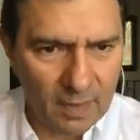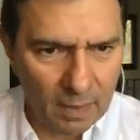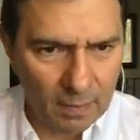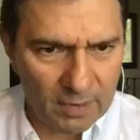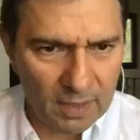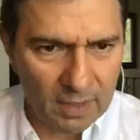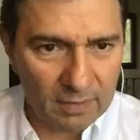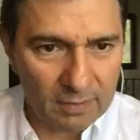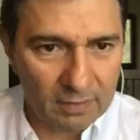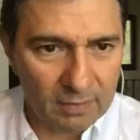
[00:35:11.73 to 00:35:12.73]
You see,
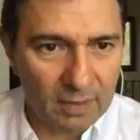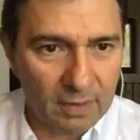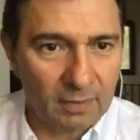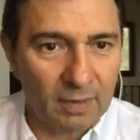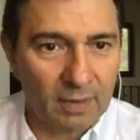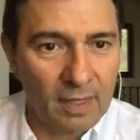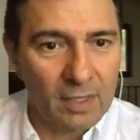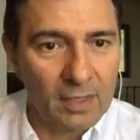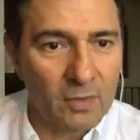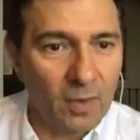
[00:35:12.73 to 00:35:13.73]

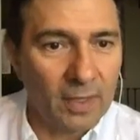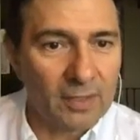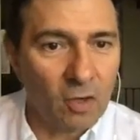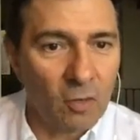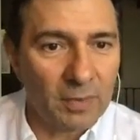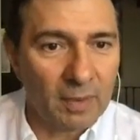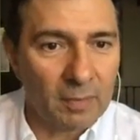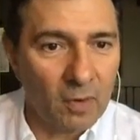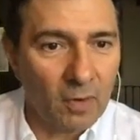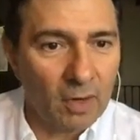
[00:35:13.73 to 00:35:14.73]
one is
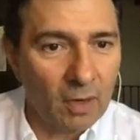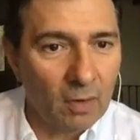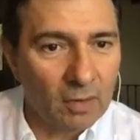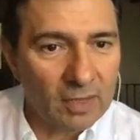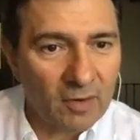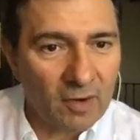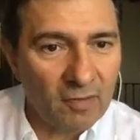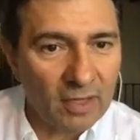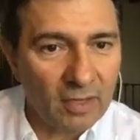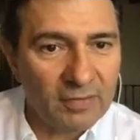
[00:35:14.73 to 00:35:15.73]
opening more. Oh,
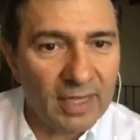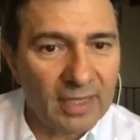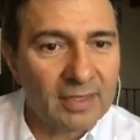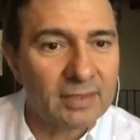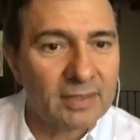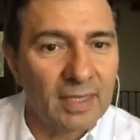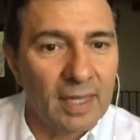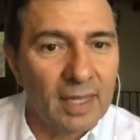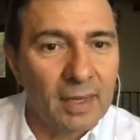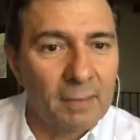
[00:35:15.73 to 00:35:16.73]
terrified of dentists
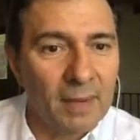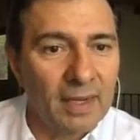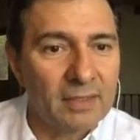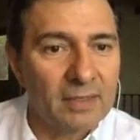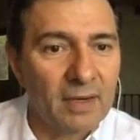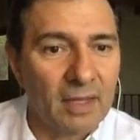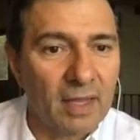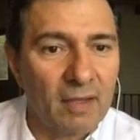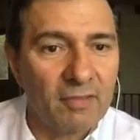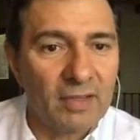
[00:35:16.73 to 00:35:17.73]
my entire
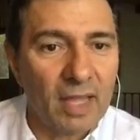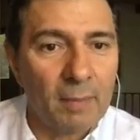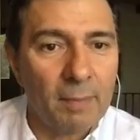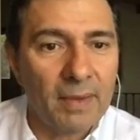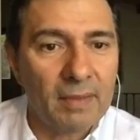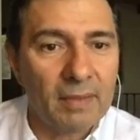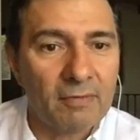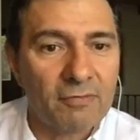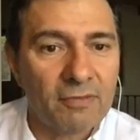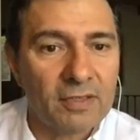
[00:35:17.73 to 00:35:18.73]
life, and I have been
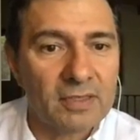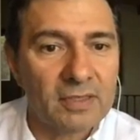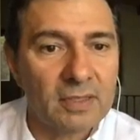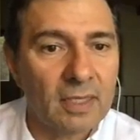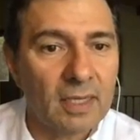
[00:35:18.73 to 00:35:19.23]
the first